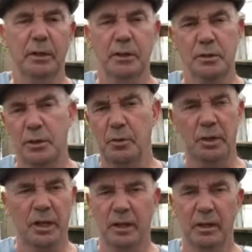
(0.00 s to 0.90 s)
so you will
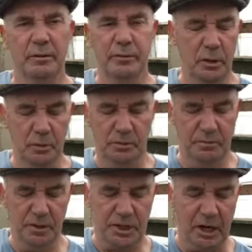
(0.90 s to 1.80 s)
get a few
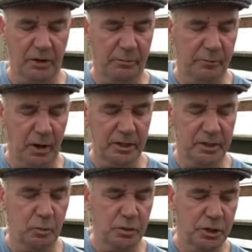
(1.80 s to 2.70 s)
scarlet
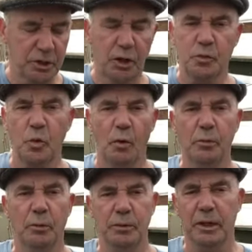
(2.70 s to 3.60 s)
flies. Once it starts
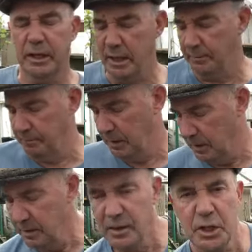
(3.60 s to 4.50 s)
warming up, you'll get them
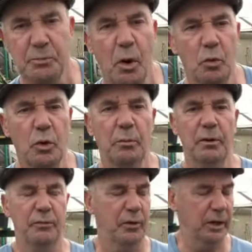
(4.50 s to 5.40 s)
sprouting up
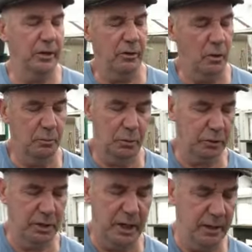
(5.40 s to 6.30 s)
and flying around, but
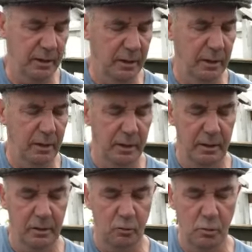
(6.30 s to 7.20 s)
the
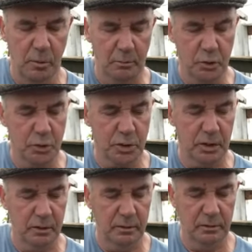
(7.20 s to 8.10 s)
rhubarb juice
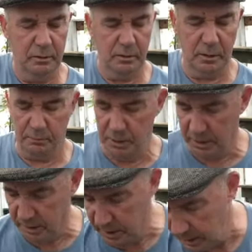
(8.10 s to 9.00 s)
will
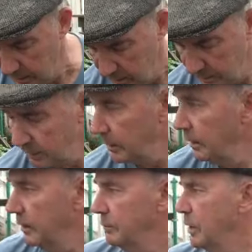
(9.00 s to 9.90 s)
make
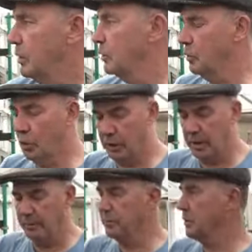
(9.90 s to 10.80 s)
good work of
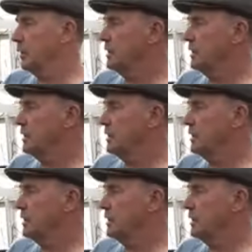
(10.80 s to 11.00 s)
them. So